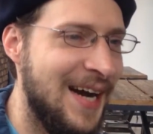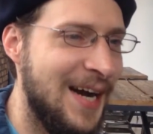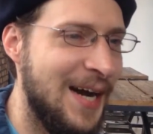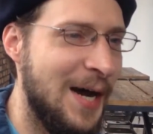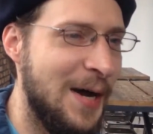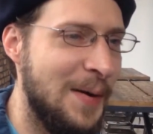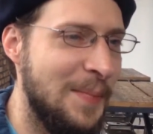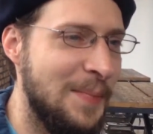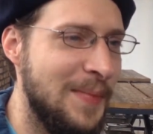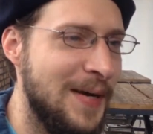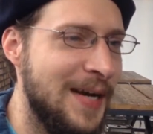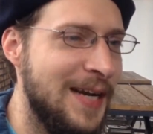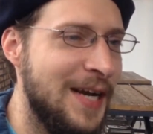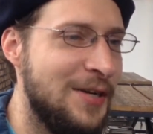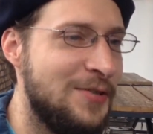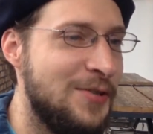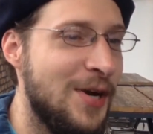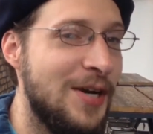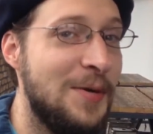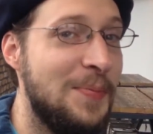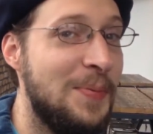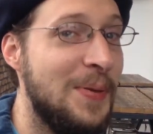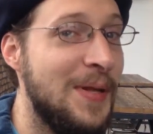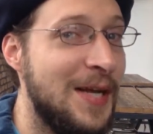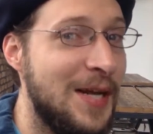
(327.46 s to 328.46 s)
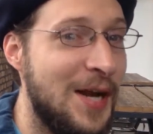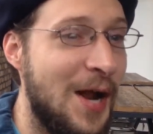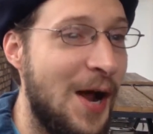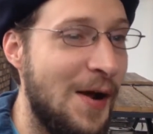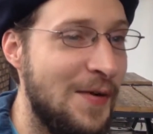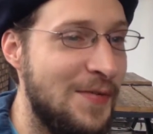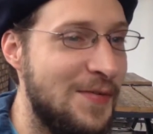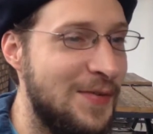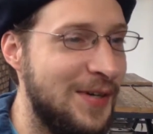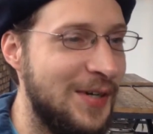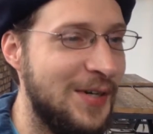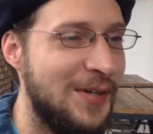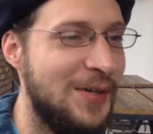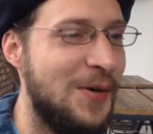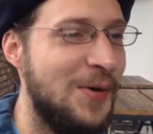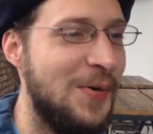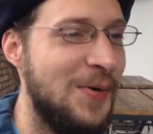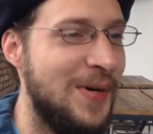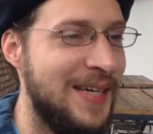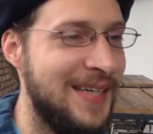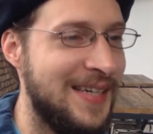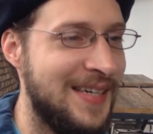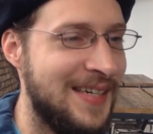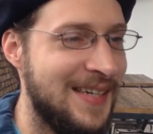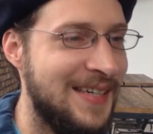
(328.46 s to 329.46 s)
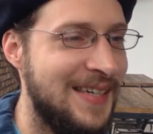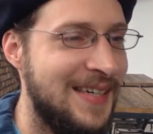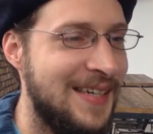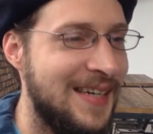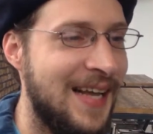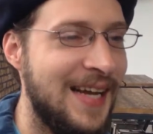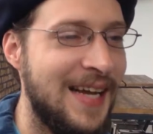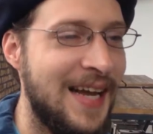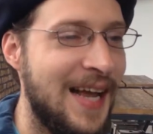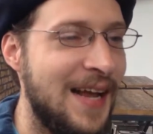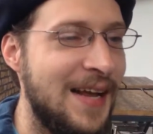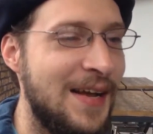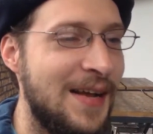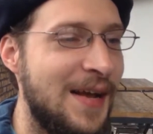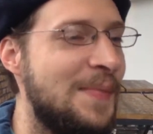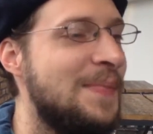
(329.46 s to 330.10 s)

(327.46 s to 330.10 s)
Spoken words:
and I tried to play it off real quick. Like